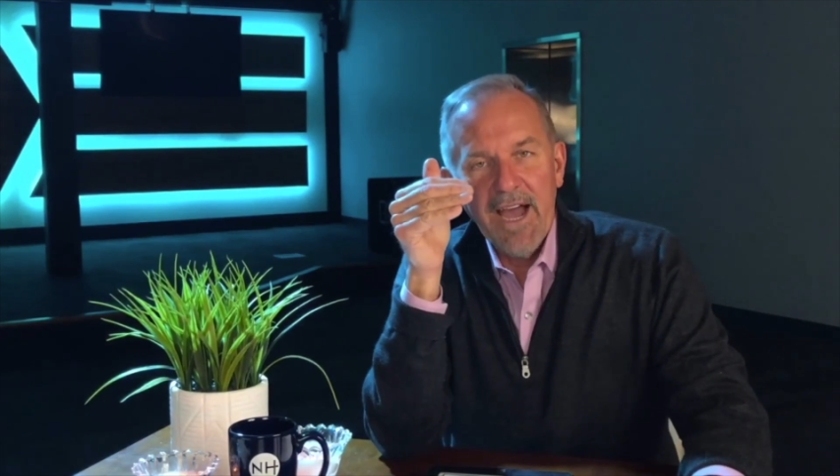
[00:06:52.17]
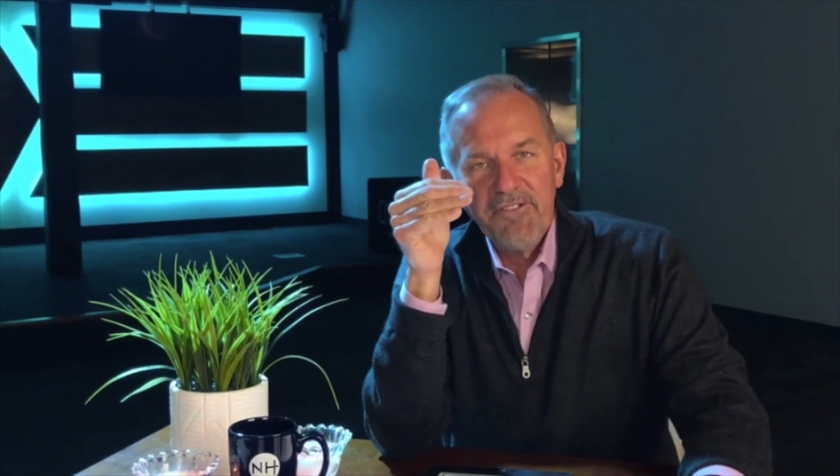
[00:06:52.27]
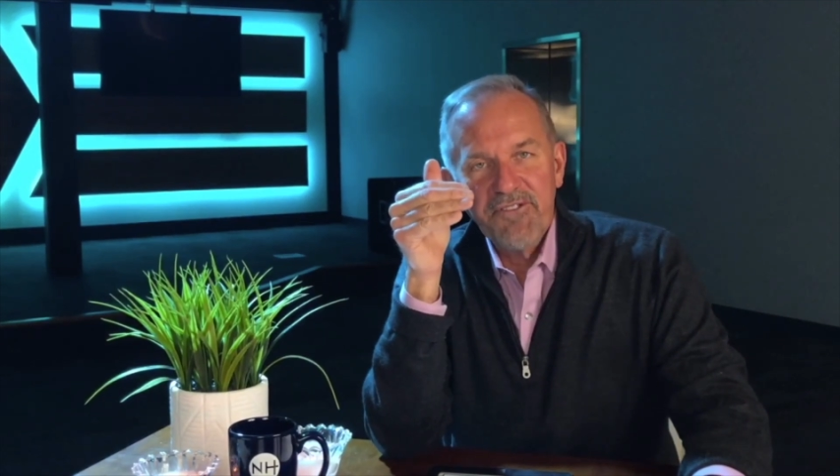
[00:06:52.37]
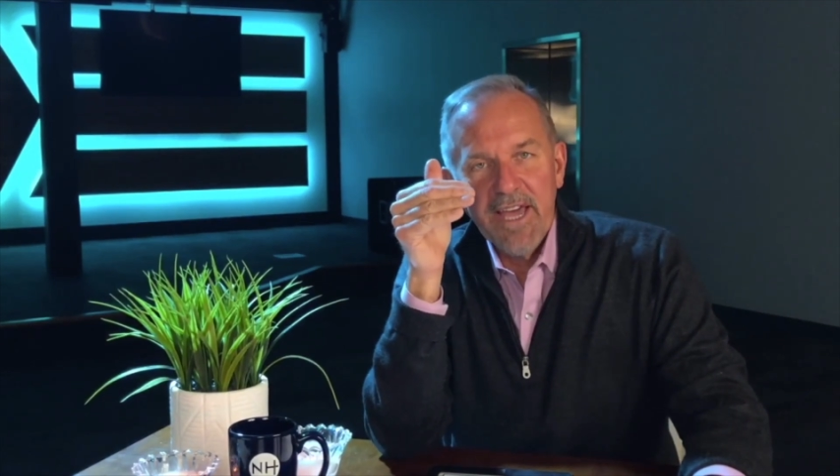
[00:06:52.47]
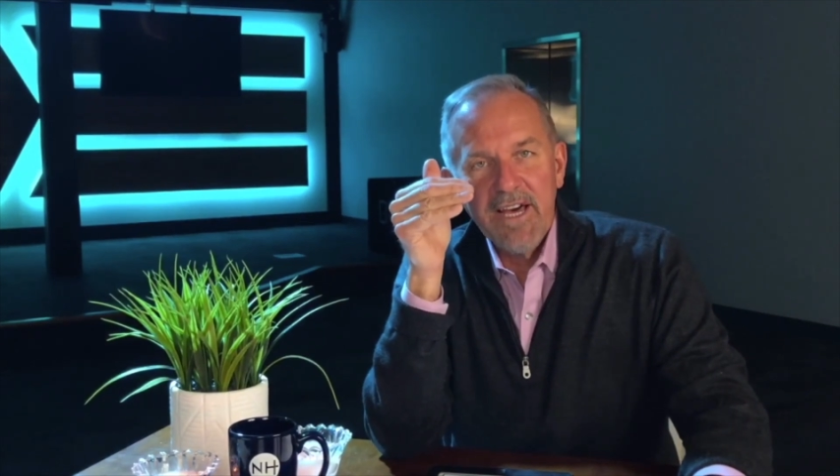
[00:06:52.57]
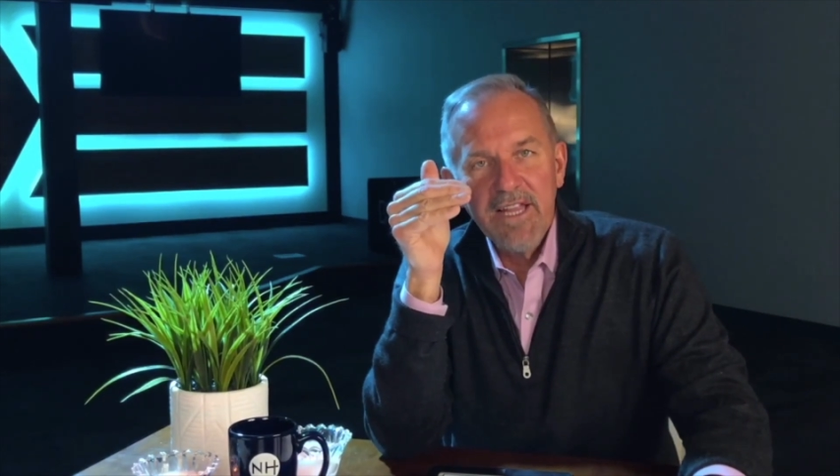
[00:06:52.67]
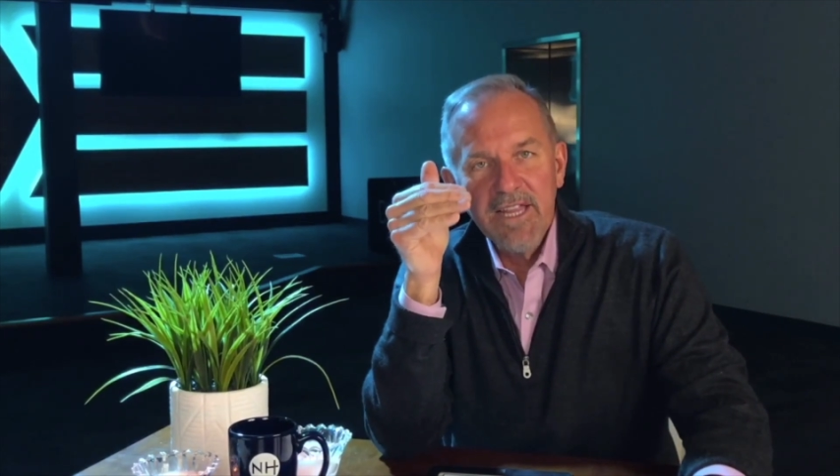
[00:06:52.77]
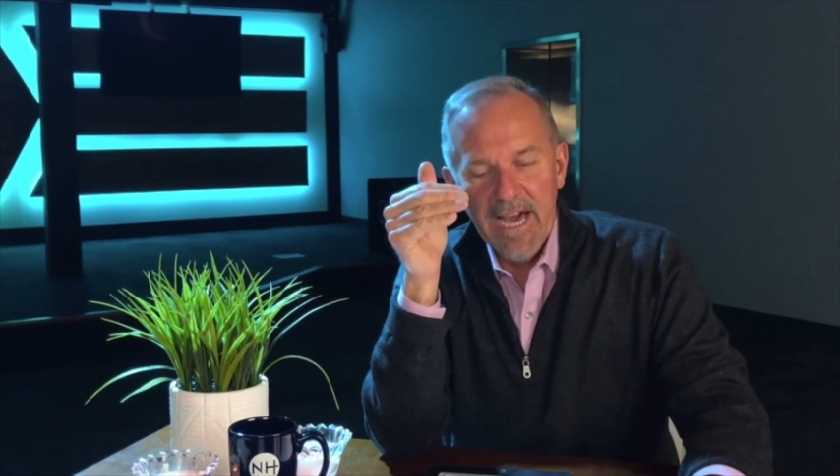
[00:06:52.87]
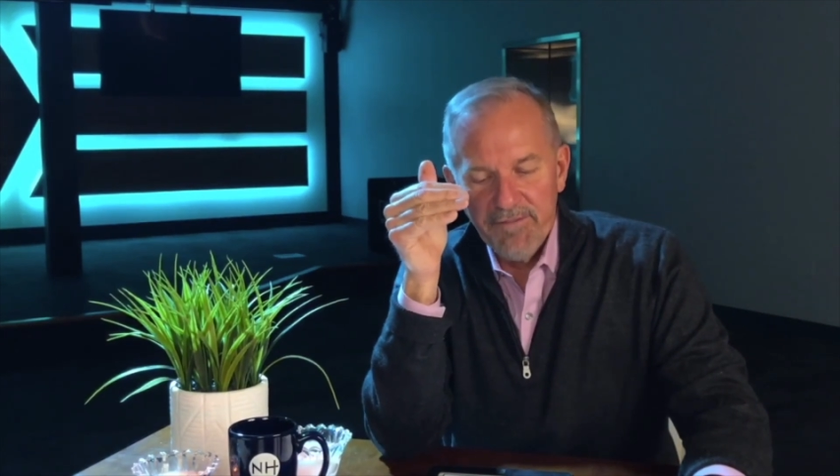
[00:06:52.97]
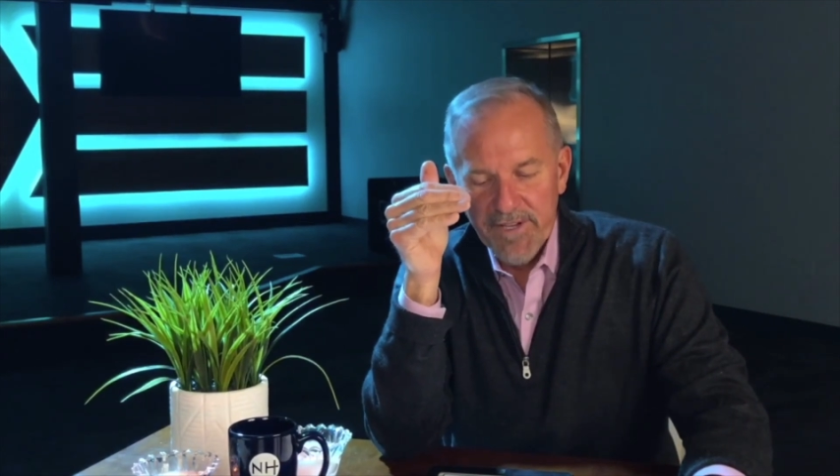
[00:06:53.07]
Isaiah
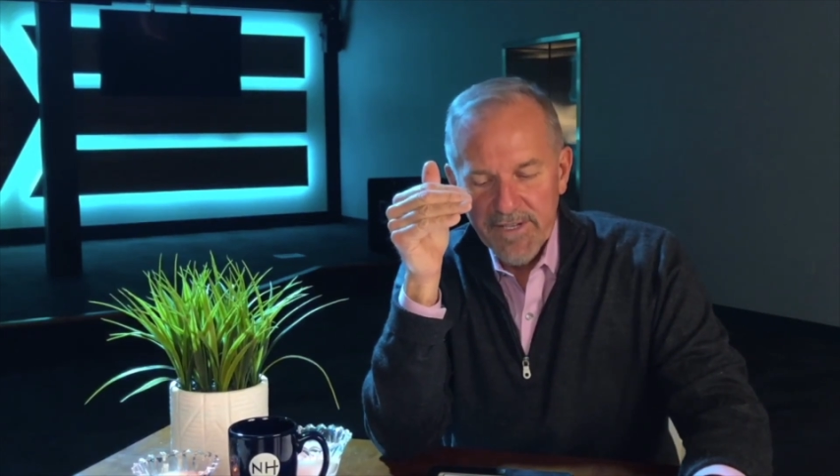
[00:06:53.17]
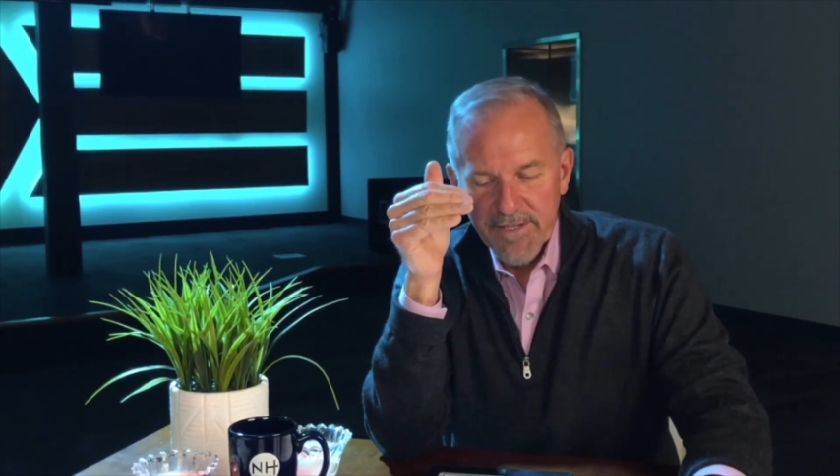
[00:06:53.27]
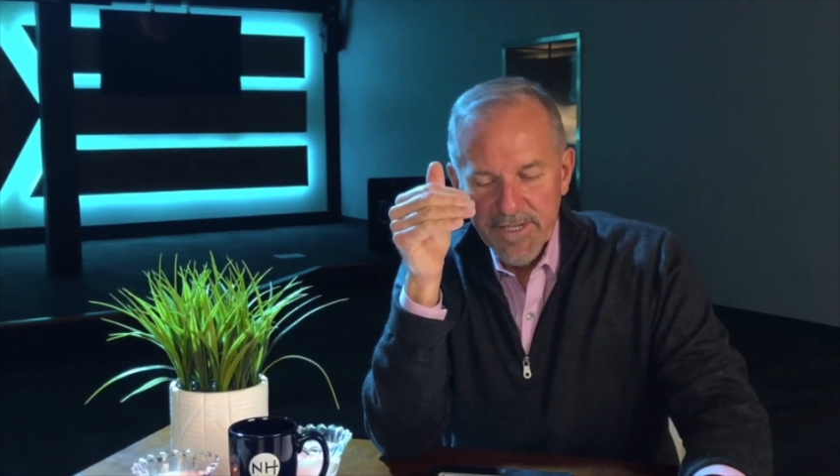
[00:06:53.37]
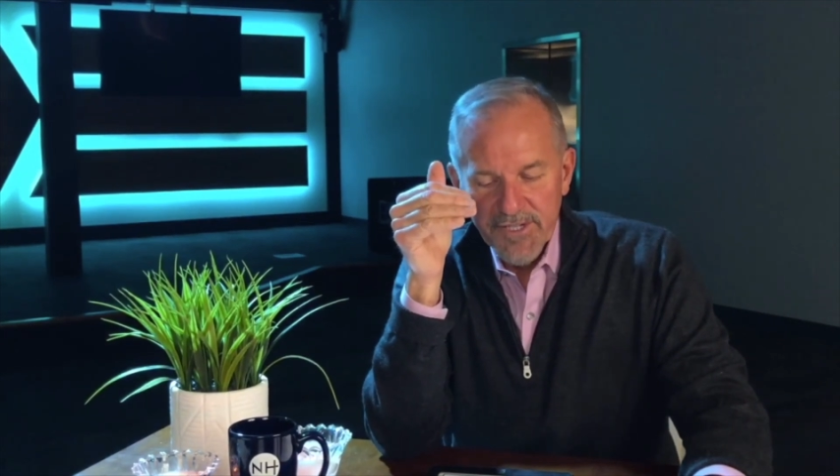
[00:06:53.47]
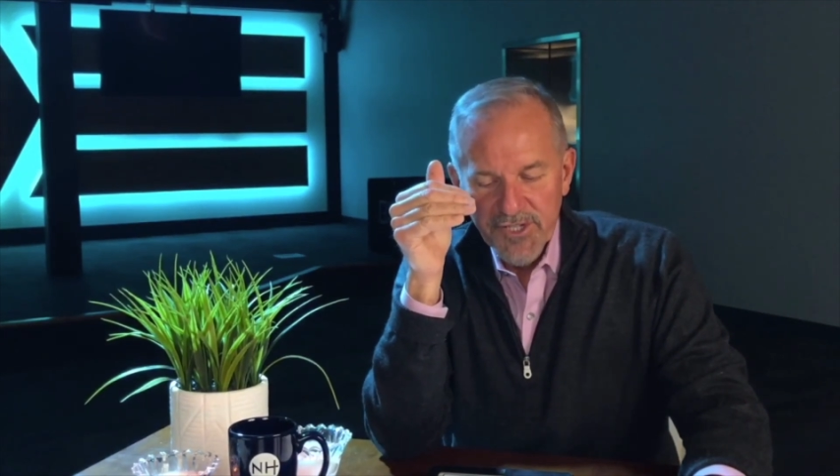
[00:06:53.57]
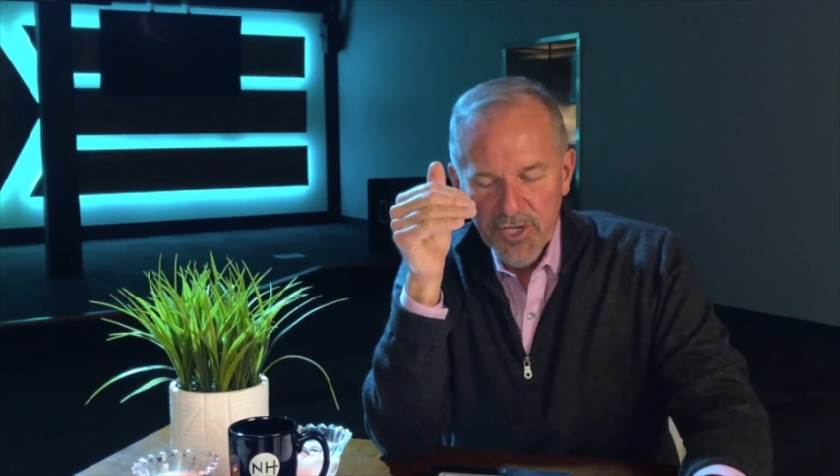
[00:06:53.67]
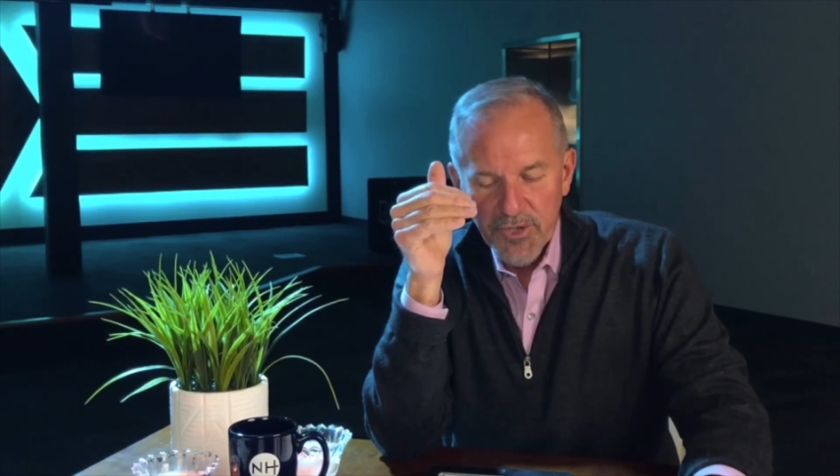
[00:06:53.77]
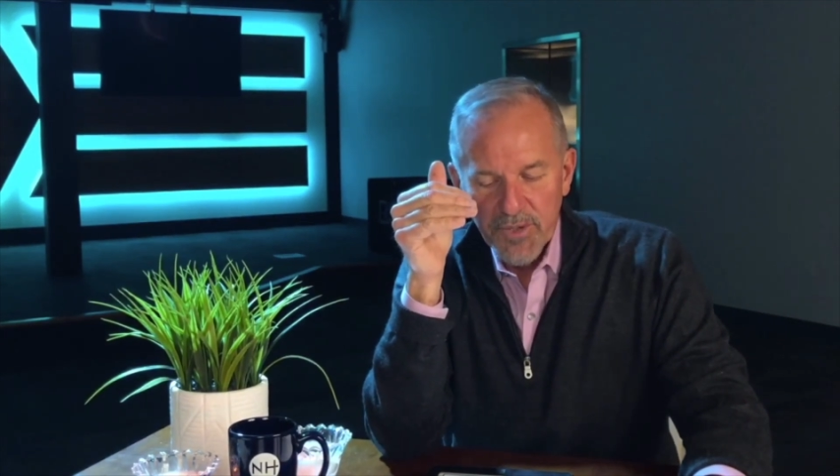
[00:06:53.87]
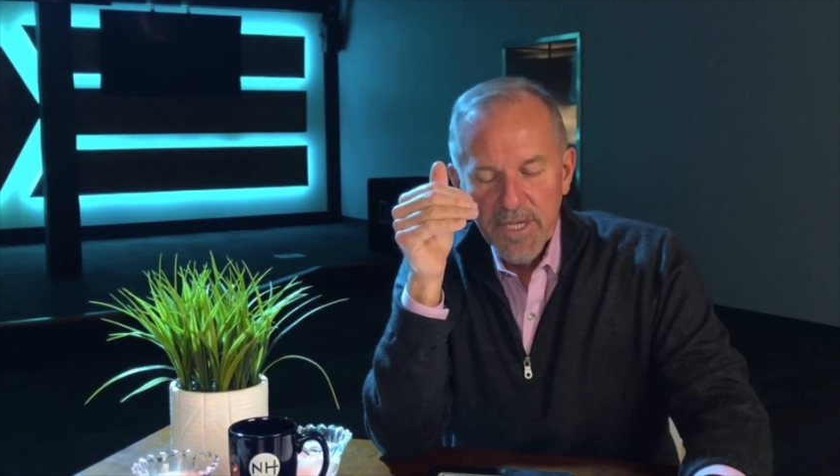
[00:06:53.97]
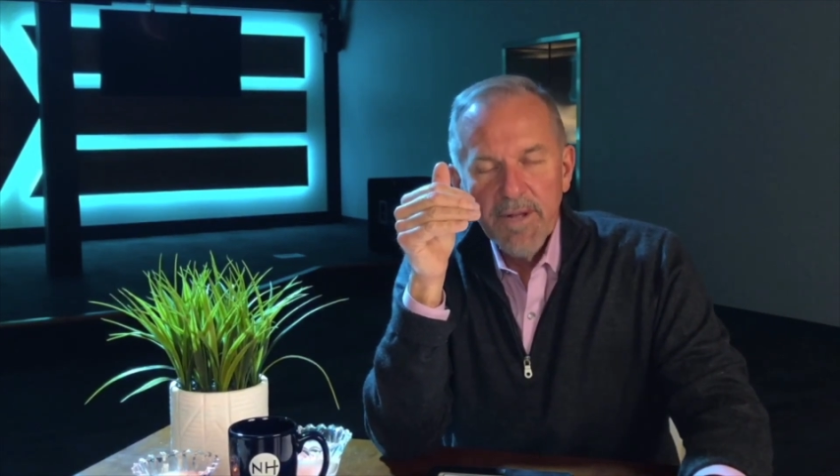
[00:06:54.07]
11,
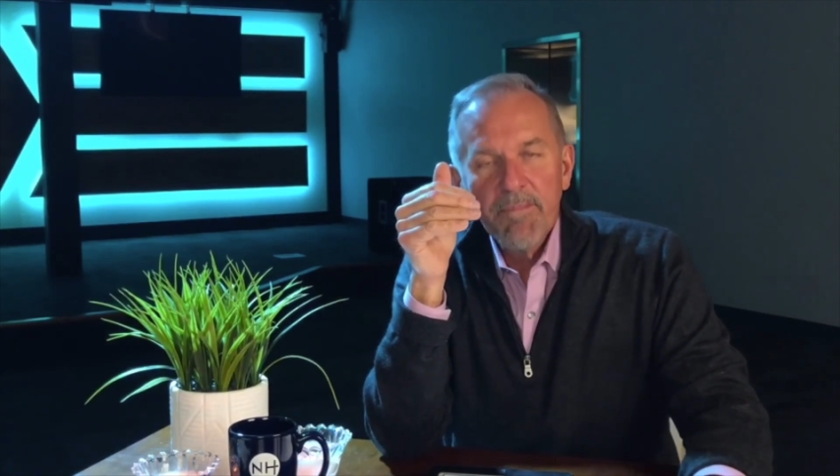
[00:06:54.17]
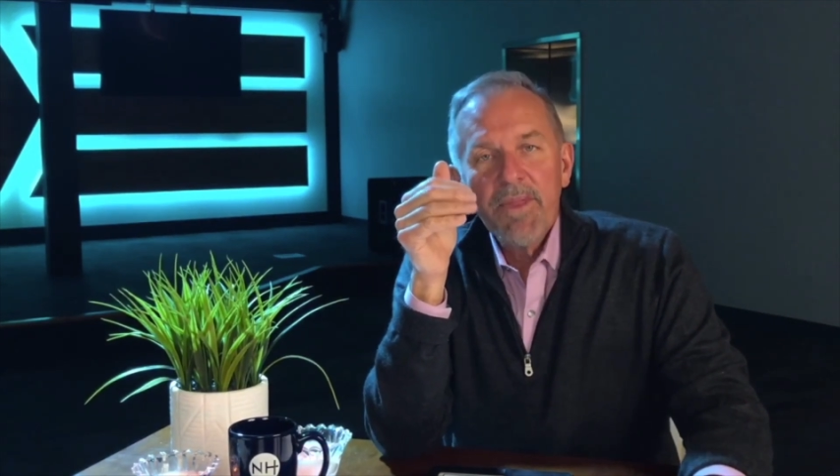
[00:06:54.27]
2,